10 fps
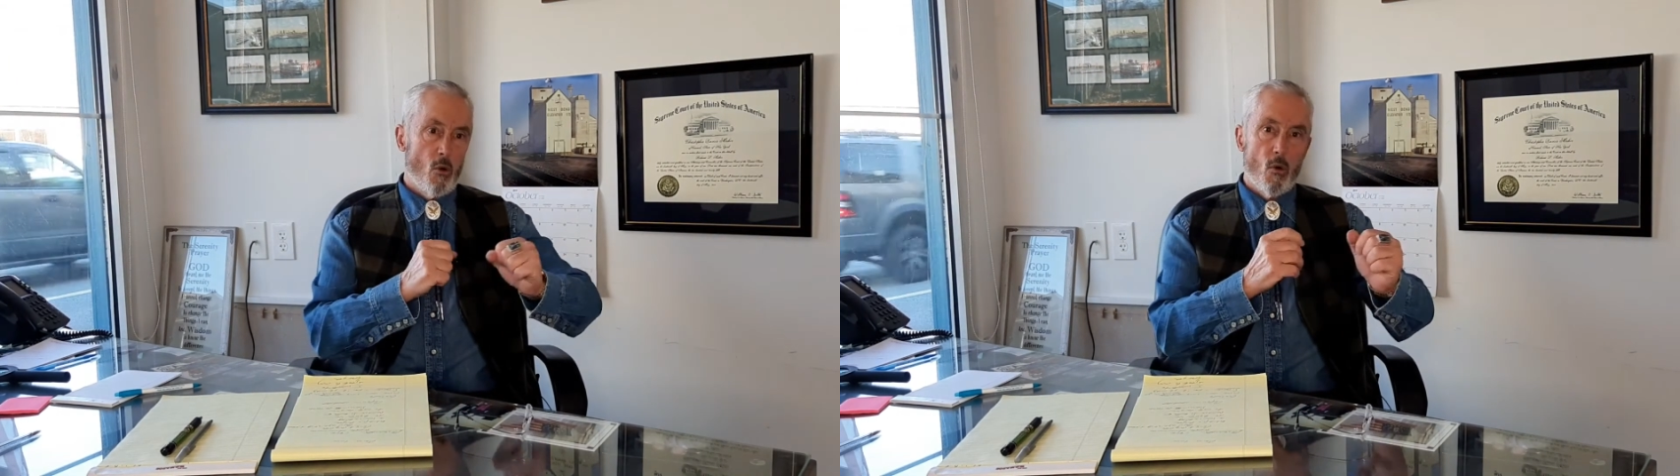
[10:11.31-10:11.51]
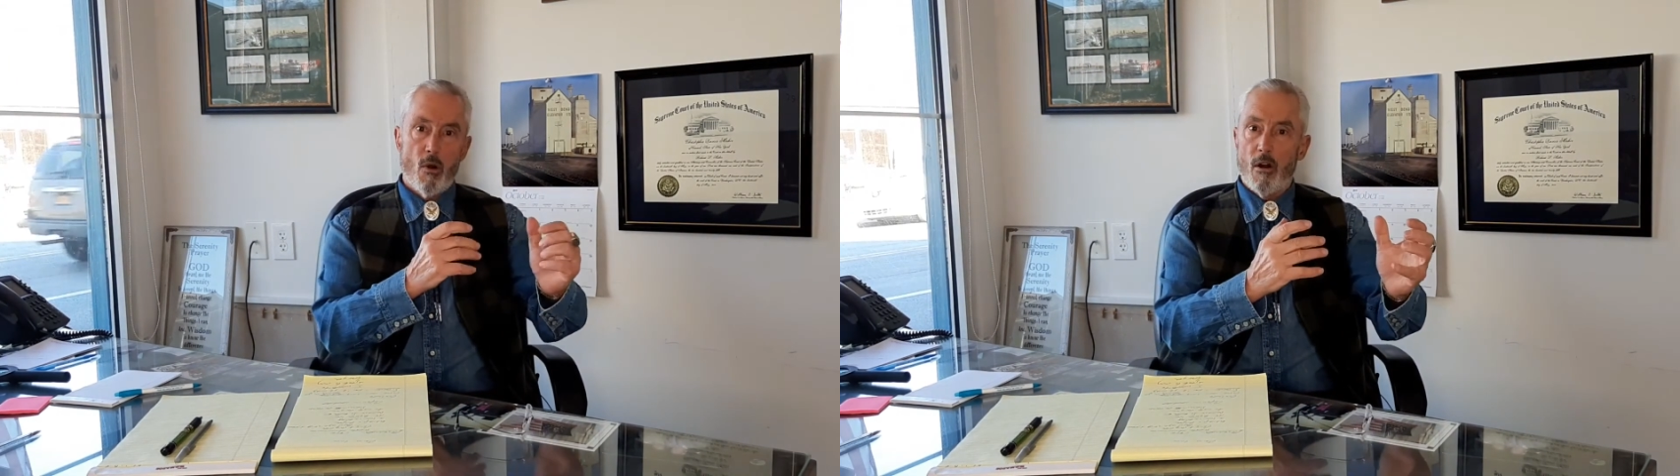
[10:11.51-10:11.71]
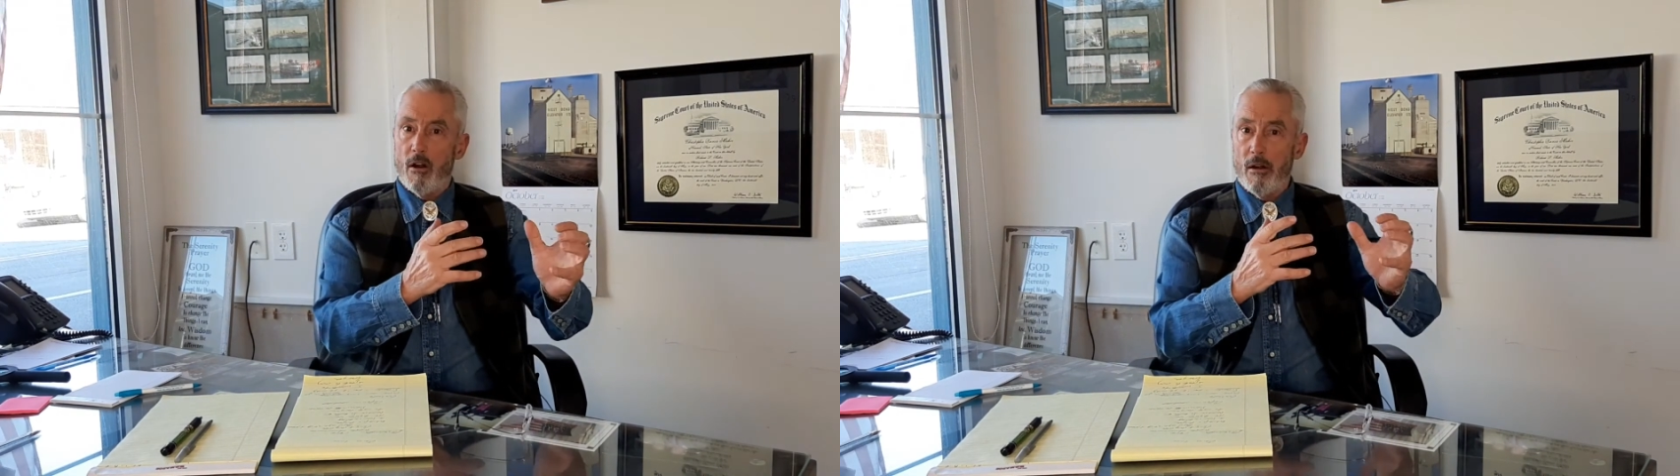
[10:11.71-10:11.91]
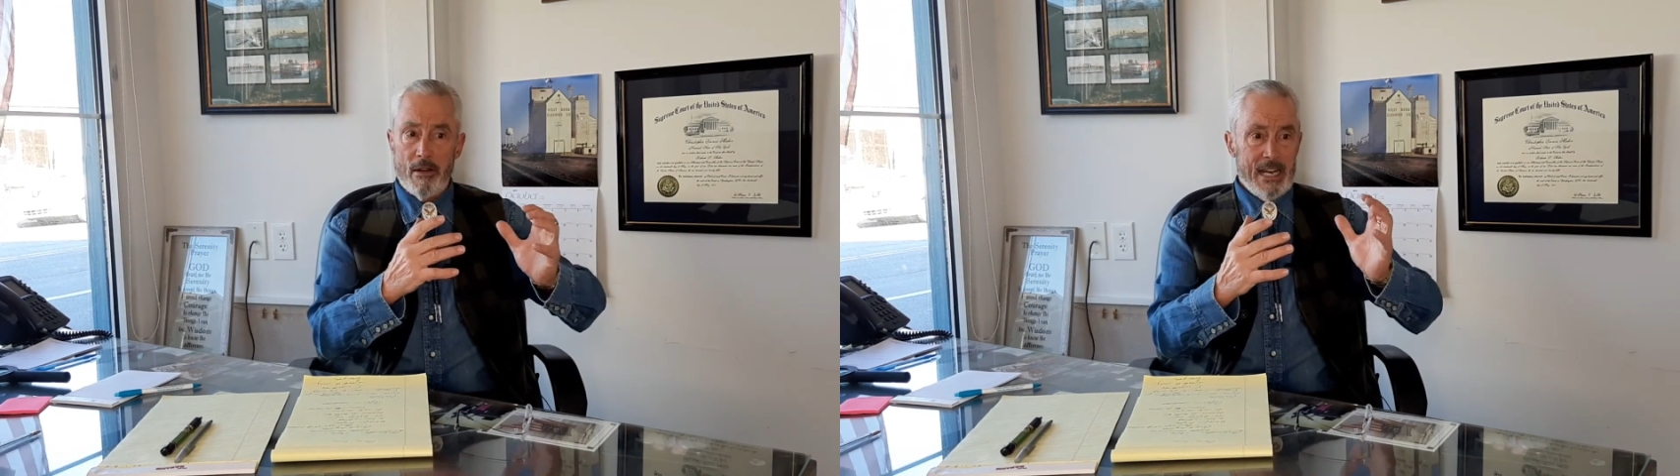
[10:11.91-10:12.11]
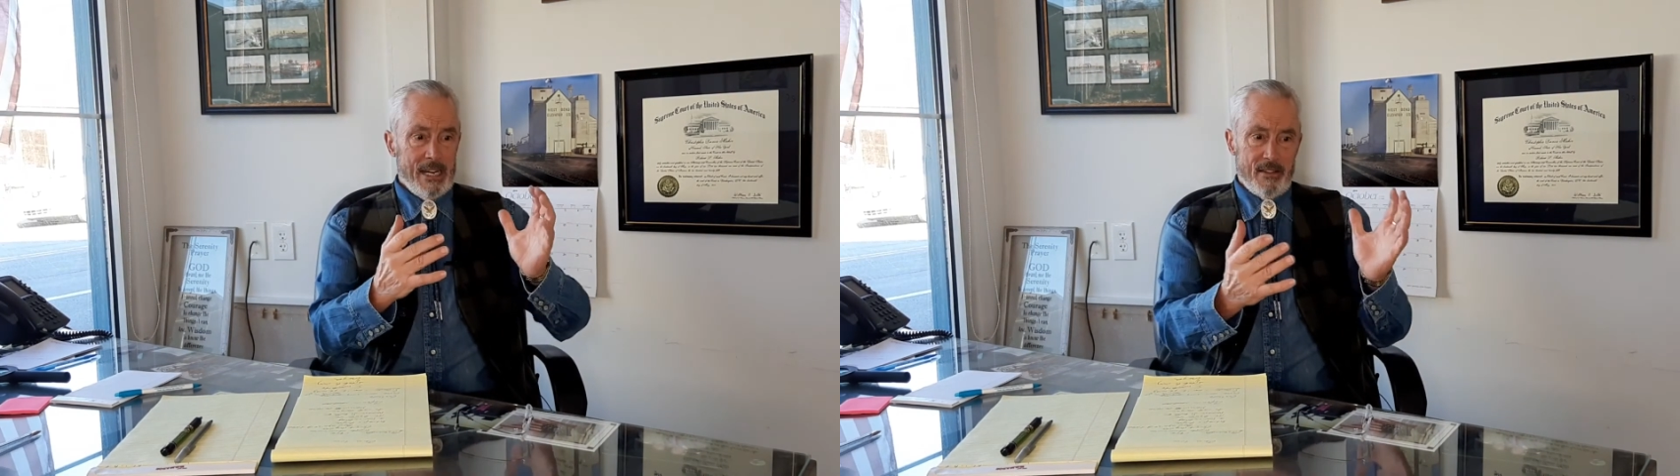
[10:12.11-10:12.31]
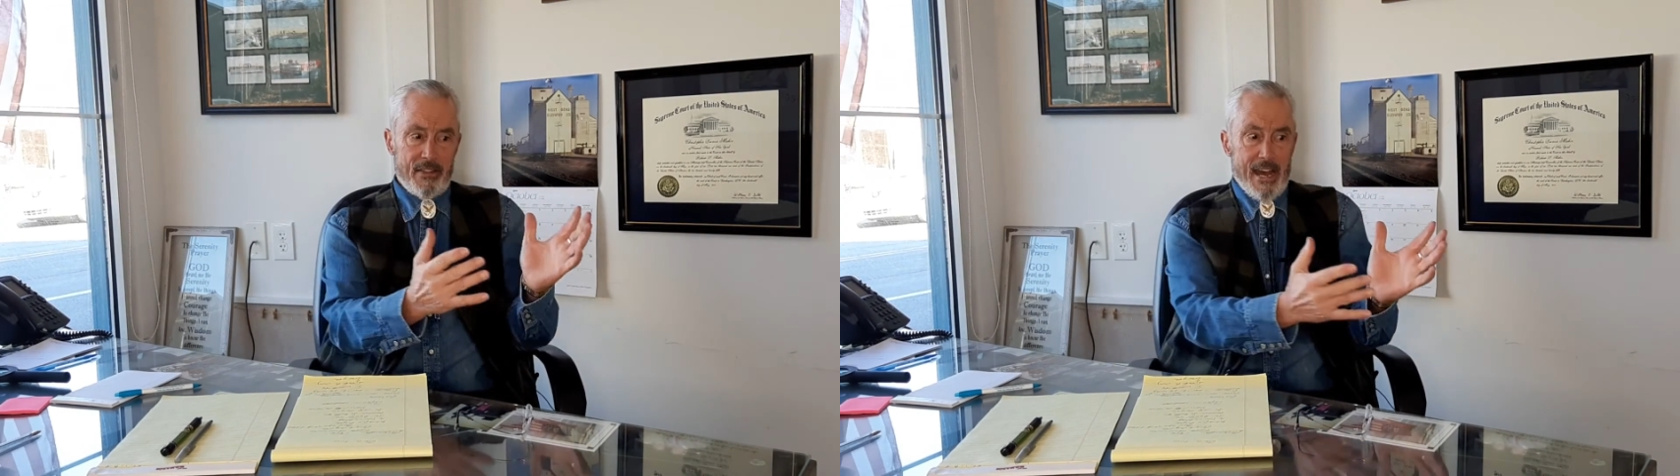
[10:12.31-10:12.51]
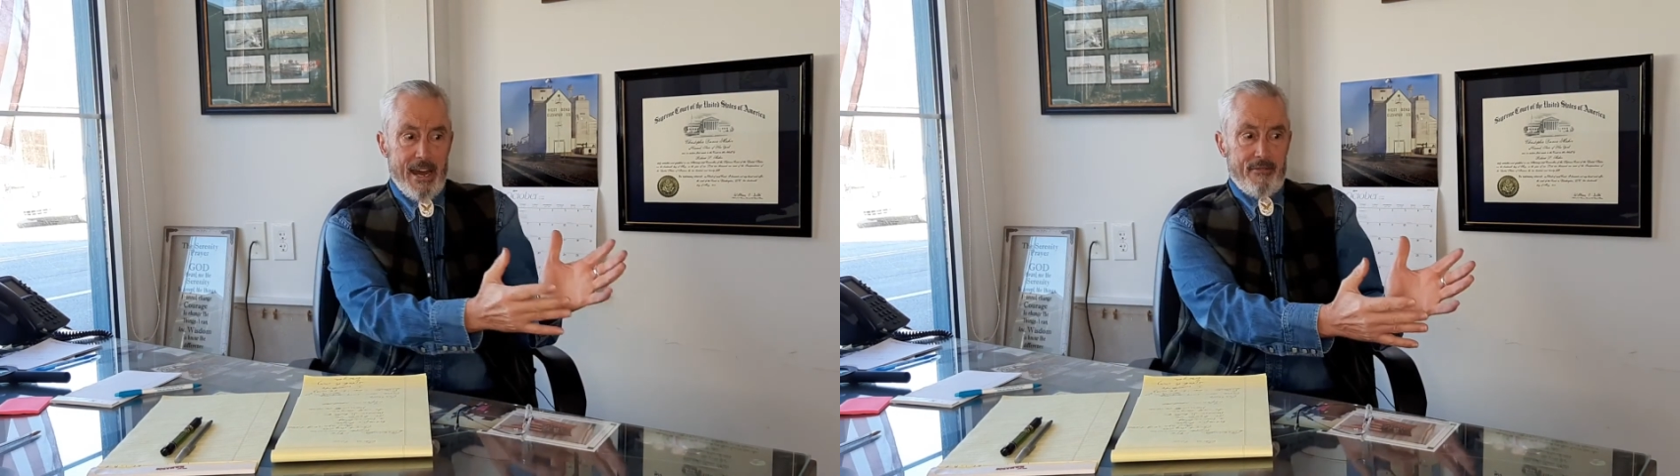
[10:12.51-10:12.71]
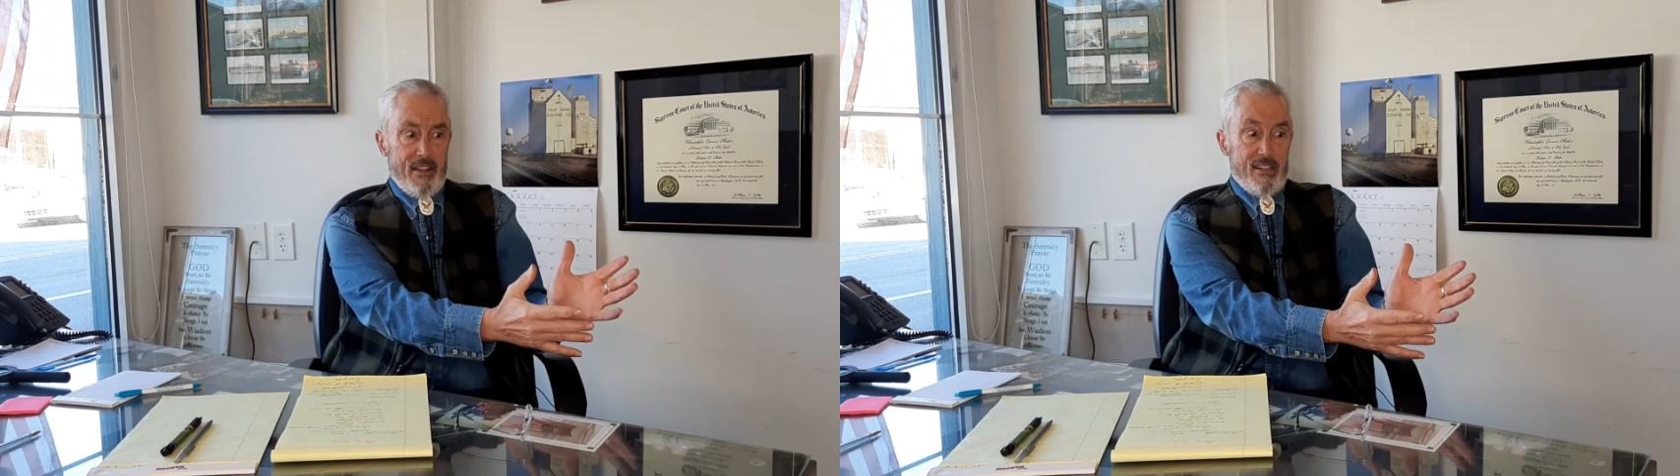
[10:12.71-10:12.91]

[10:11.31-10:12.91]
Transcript: Or that